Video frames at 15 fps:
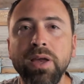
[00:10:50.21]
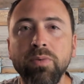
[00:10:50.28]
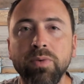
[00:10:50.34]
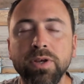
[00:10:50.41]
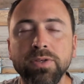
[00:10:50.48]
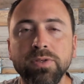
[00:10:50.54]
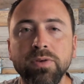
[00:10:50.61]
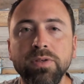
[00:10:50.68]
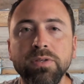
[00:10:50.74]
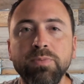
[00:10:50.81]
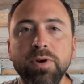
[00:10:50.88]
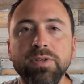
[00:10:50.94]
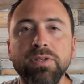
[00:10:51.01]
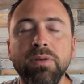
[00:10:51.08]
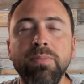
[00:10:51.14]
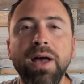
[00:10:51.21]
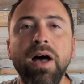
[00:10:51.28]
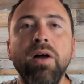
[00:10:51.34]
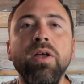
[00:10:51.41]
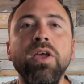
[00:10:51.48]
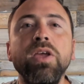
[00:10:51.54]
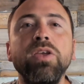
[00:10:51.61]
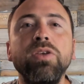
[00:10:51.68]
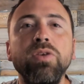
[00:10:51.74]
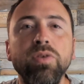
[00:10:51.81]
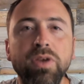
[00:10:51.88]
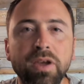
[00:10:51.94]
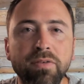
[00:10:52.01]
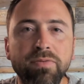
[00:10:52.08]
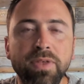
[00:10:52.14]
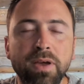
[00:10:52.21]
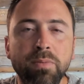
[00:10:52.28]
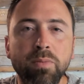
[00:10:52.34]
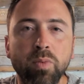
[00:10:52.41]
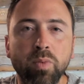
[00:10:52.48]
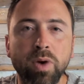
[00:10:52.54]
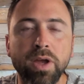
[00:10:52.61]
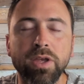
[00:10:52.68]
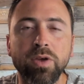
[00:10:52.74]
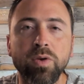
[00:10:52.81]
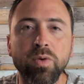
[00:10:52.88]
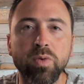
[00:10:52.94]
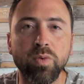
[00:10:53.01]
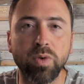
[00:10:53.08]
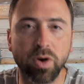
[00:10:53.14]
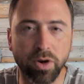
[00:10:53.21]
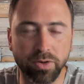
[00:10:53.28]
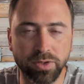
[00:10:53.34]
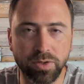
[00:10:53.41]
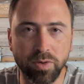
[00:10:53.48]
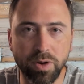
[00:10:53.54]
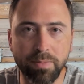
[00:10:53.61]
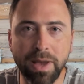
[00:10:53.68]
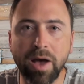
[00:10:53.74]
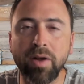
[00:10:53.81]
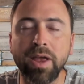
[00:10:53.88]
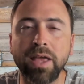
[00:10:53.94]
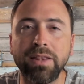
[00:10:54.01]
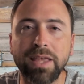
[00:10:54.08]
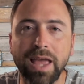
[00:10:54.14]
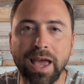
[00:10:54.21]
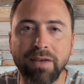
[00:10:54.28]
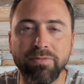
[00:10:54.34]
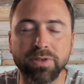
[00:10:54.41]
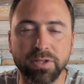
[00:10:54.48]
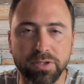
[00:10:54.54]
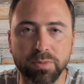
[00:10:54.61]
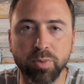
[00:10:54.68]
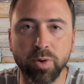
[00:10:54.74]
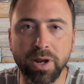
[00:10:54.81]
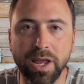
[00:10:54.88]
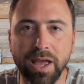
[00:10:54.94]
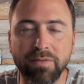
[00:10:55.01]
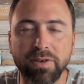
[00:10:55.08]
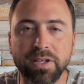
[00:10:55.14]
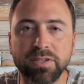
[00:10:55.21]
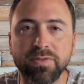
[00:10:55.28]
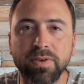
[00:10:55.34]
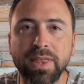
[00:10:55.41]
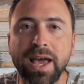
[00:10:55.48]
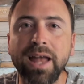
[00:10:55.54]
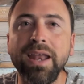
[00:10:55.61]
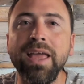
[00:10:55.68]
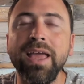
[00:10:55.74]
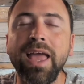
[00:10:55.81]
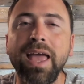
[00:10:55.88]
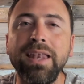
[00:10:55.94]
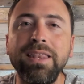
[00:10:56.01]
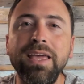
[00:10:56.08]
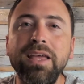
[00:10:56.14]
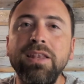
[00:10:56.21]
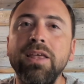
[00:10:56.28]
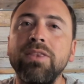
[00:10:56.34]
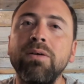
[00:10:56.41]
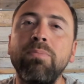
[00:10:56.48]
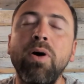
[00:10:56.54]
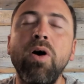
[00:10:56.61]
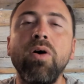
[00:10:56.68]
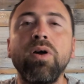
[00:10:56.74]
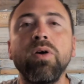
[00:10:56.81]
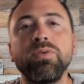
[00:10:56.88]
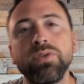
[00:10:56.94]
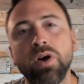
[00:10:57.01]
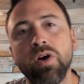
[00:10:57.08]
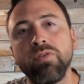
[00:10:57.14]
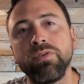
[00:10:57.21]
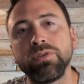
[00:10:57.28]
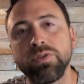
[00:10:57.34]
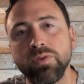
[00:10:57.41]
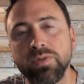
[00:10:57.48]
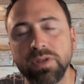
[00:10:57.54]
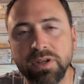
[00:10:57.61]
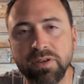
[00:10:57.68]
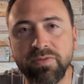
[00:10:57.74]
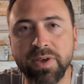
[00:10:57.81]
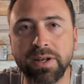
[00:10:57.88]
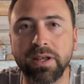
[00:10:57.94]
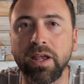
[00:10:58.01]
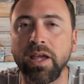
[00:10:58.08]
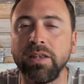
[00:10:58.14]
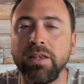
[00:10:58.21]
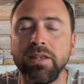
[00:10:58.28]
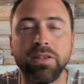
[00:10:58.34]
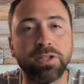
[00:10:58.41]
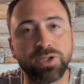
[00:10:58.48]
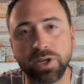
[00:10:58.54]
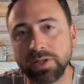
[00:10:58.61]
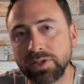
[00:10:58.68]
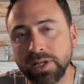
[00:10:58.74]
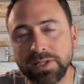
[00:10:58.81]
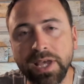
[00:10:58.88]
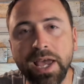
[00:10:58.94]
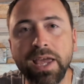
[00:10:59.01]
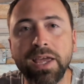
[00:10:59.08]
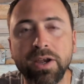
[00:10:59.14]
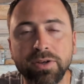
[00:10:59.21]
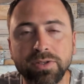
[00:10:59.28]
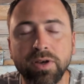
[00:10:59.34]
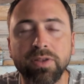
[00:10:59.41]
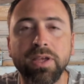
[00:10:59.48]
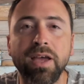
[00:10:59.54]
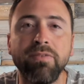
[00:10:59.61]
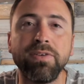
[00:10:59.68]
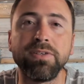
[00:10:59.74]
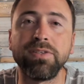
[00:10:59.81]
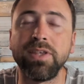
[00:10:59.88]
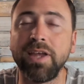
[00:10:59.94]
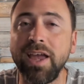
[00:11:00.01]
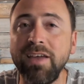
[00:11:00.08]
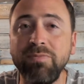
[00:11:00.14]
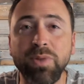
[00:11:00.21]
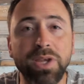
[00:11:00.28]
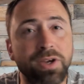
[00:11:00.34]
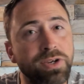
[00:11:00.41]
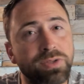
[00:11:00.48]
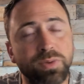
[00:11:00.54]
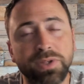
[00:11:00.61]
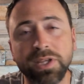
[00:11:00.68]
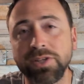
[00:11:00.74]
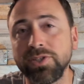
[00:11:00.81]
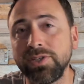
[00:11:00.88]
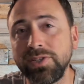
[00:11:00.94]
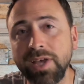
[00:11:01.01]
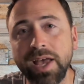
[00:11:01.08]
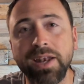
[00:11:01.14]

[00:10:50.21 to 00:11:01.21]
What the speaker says: What are you suing this person about? You give them what you are suing about and the supporting evidence for that. And then the ball goes over to the defendant. And the judge says, hey, here's all the evidence that they gave me. Here's what they just said.